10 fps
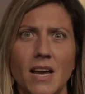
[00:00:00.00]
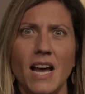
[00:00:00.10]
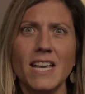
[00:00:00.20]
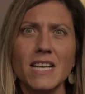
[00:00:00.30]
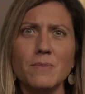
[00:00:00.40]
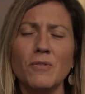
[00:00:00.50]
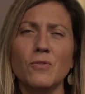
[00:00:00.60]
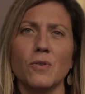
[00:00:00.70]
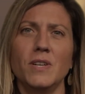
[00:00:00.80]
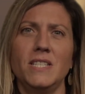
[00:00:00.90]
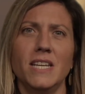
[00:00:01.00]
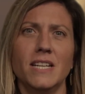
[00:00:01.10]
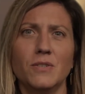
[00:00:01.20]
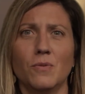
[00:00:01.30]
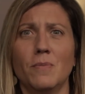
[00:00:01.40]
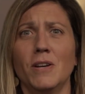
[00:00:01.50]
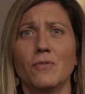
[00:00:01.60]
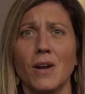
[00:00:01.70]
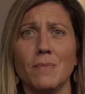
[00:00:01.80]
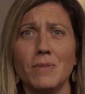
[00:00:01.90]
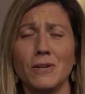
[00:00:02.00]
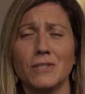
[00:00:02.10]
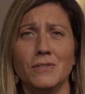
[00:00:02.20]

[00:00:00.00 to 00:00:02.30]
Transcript: I guess before we dig into what my grandparents